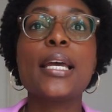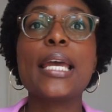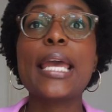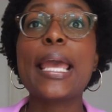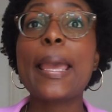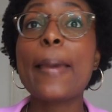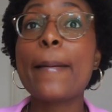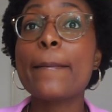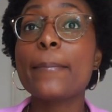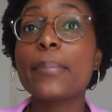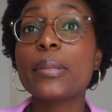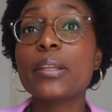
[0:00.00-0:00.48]

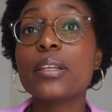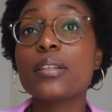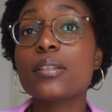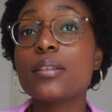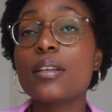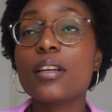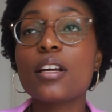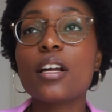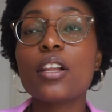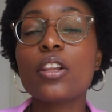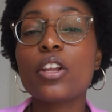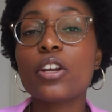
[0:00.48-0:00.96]

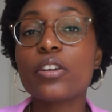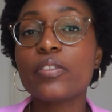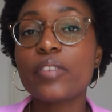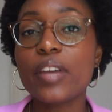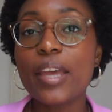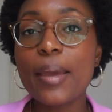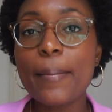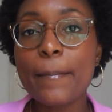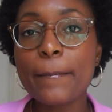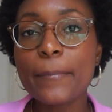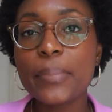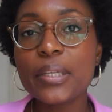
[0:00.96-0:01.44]
a lot of
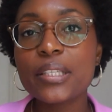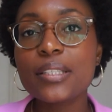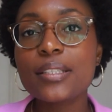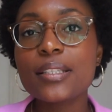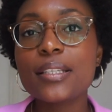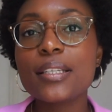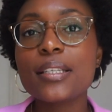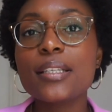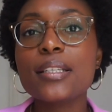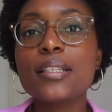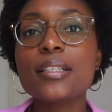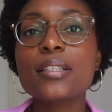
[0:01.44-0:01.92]

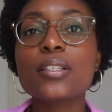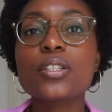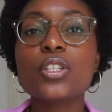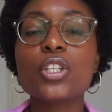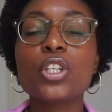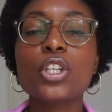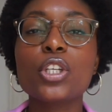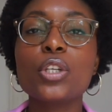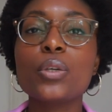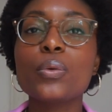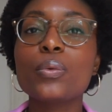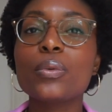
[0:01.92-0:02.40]
embassies,
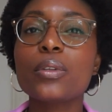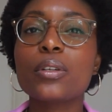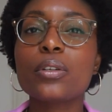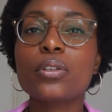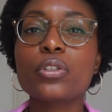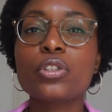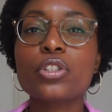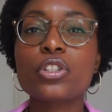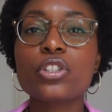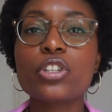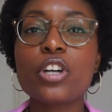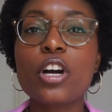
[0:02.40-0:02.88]
cute little
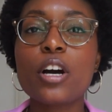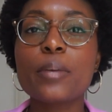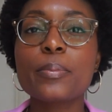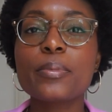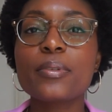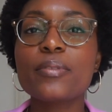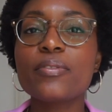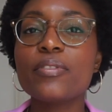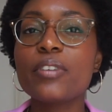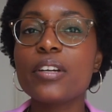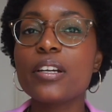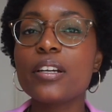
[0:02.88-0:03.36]
shops,
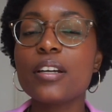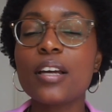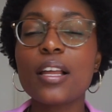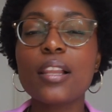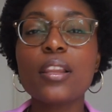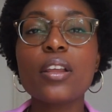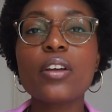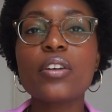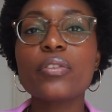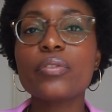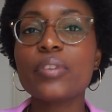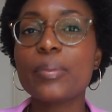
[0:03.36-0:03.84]
a
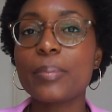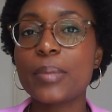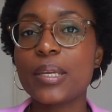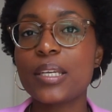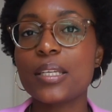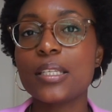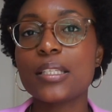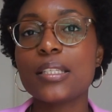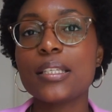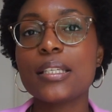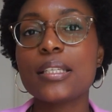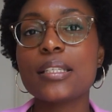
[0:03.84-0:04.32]
lot of
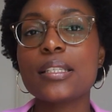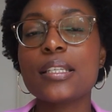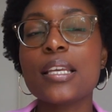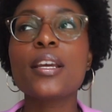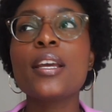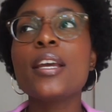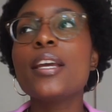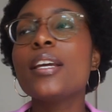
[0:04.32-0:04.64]
amenities.